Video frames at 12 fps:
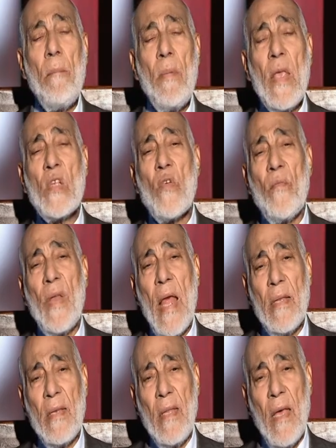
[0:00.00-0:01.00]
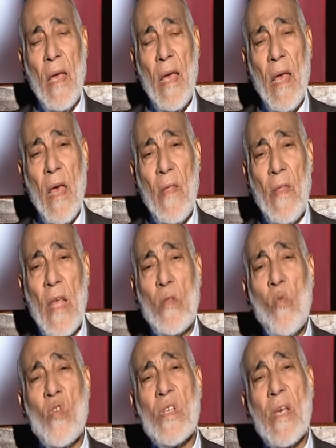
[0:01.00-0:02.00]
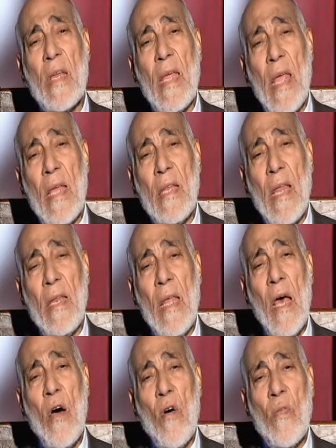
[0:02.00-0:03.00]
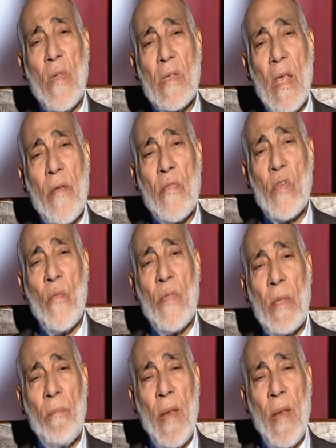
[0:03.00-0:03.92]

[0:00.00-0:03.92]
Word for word: piece of land that was created on the surface of that